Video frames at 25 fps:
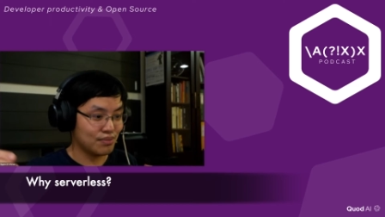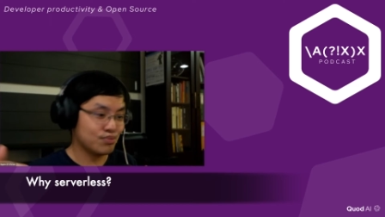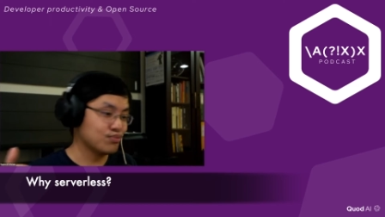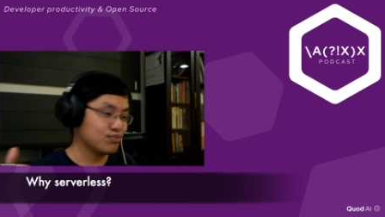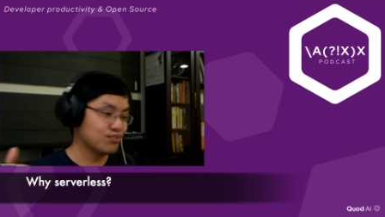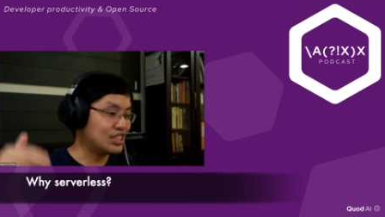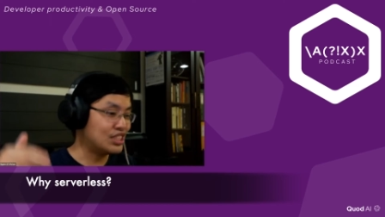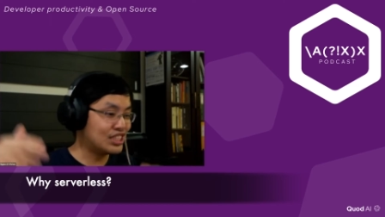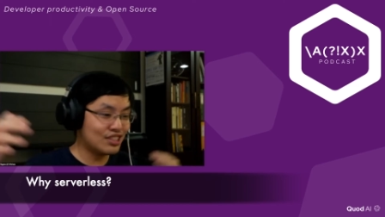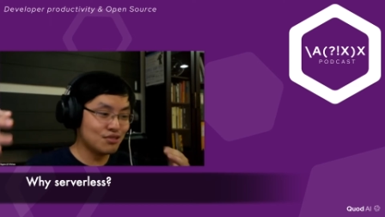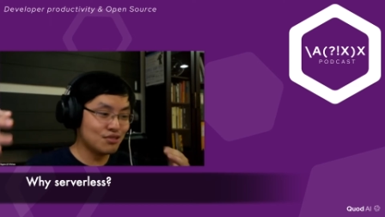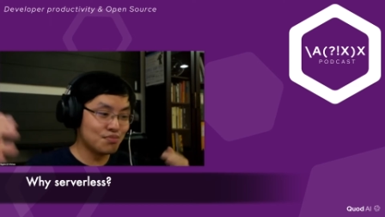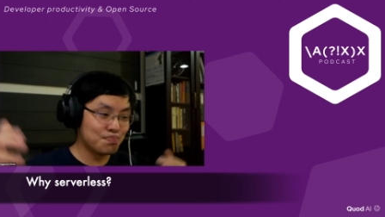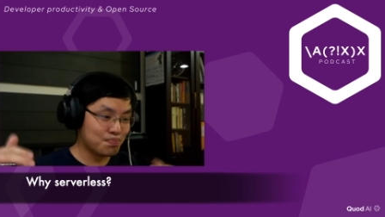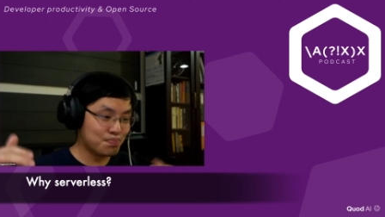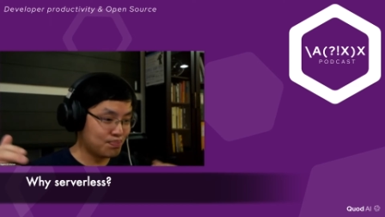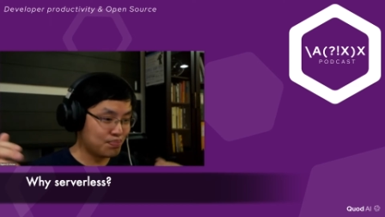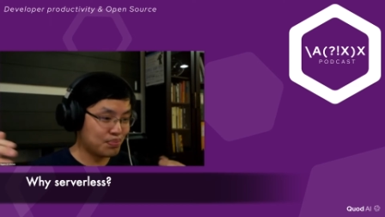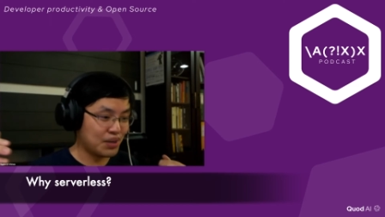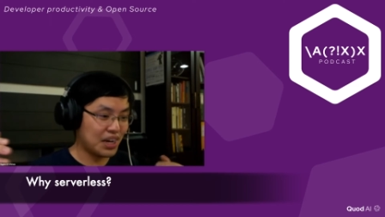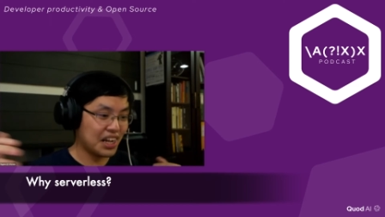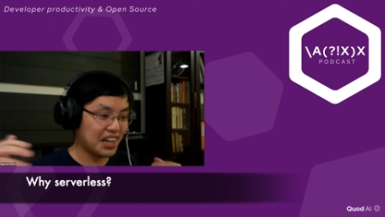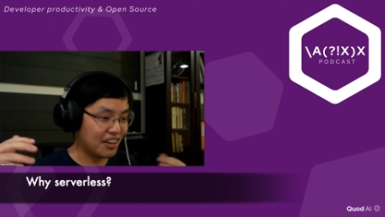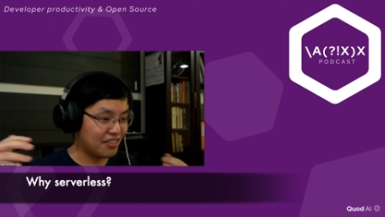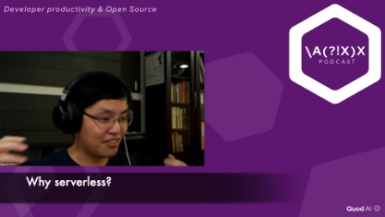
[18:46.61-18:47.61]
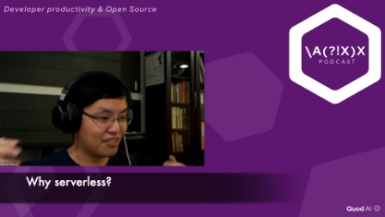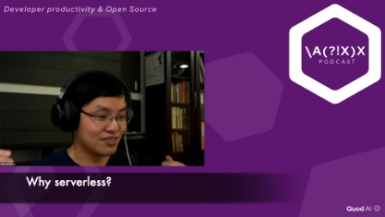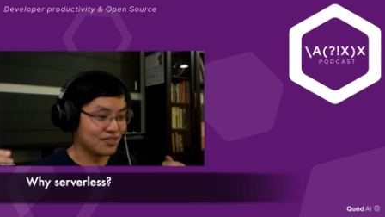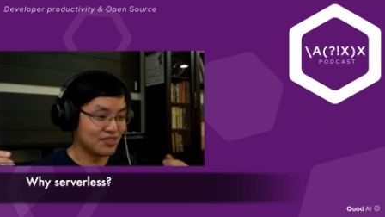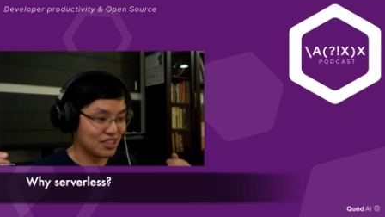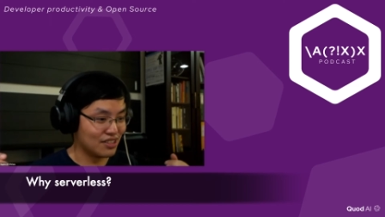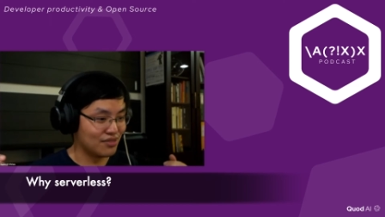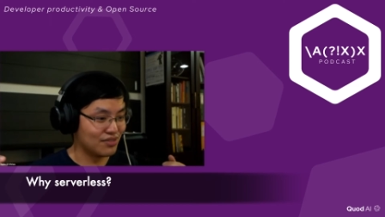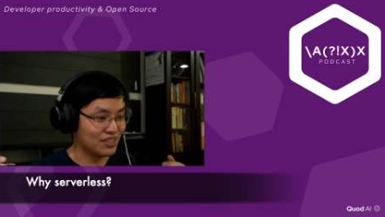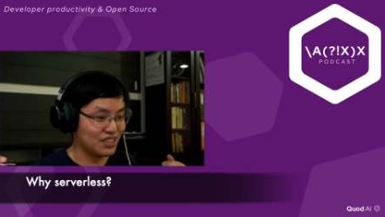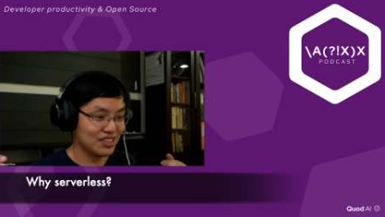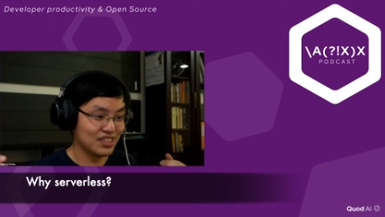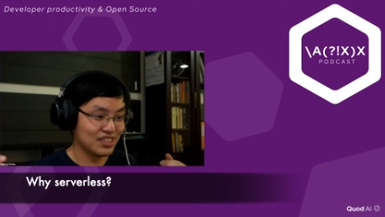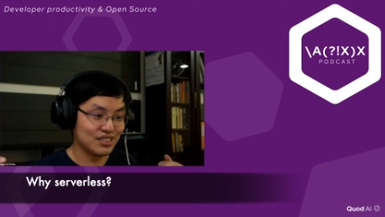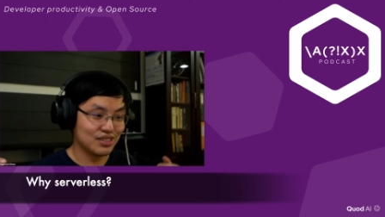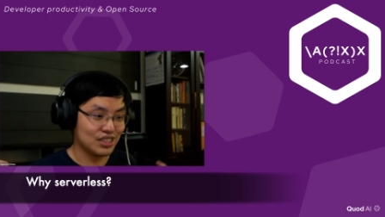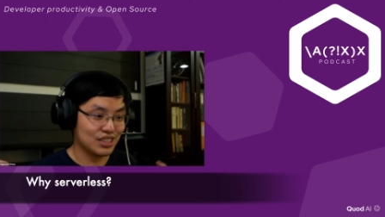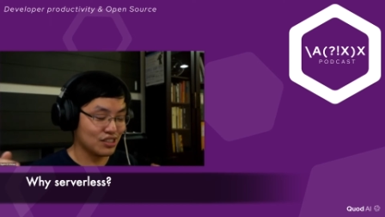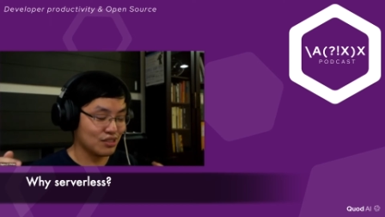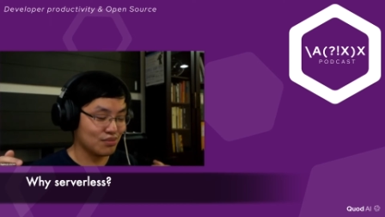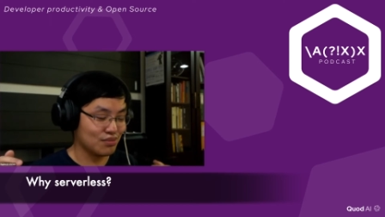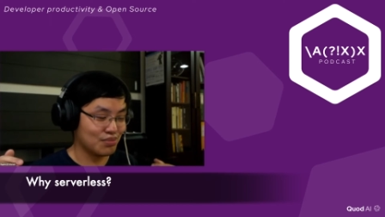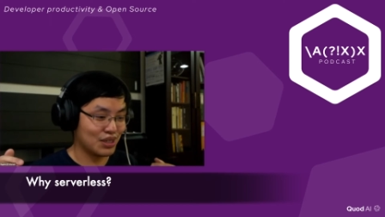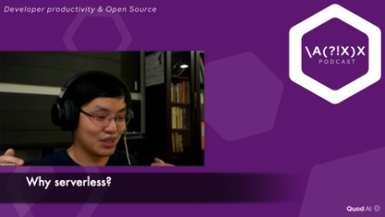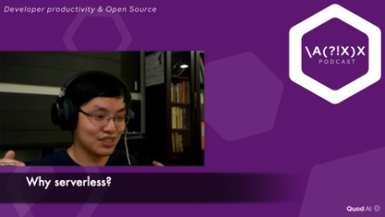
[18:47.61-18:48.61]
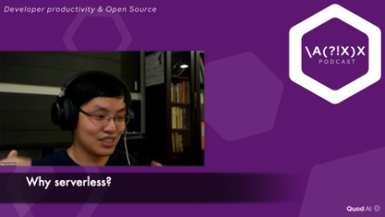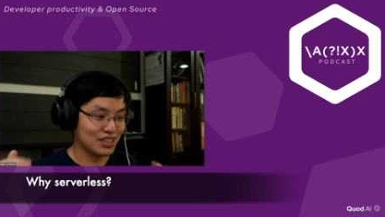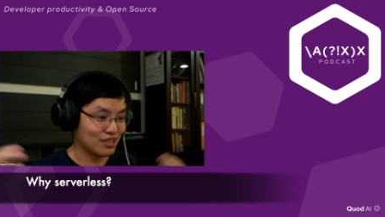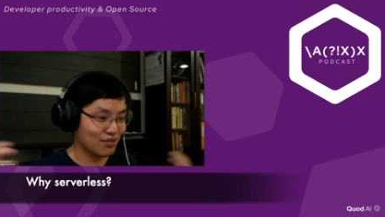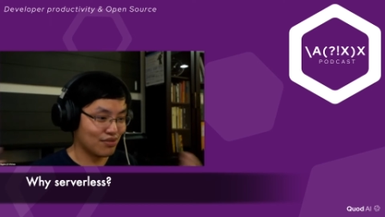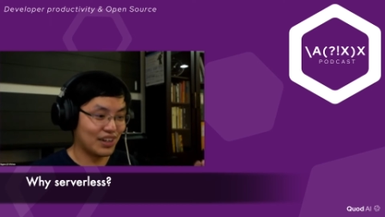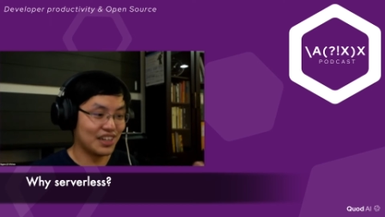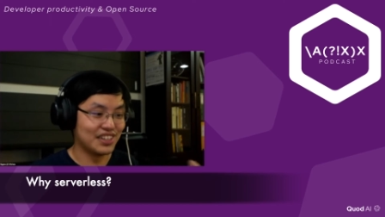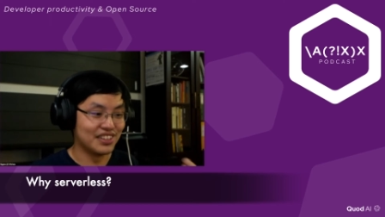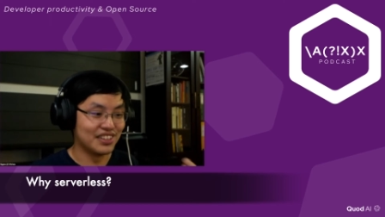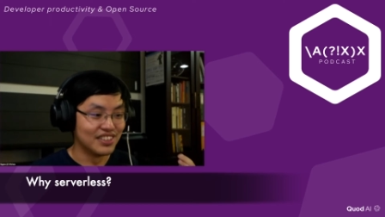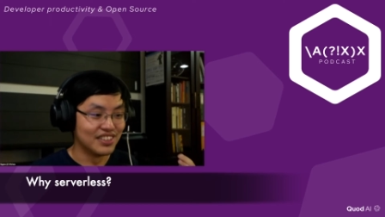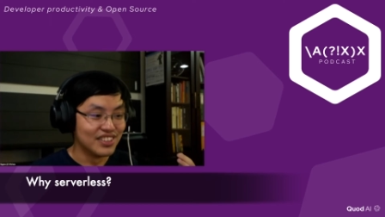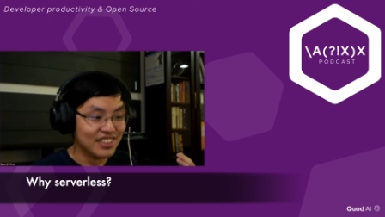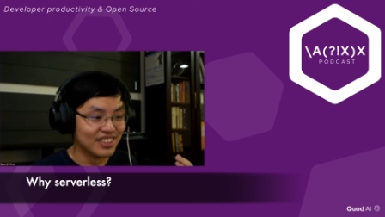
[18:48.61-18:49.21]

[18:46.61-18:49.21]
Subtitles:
We still play around with serverless just because it's fun,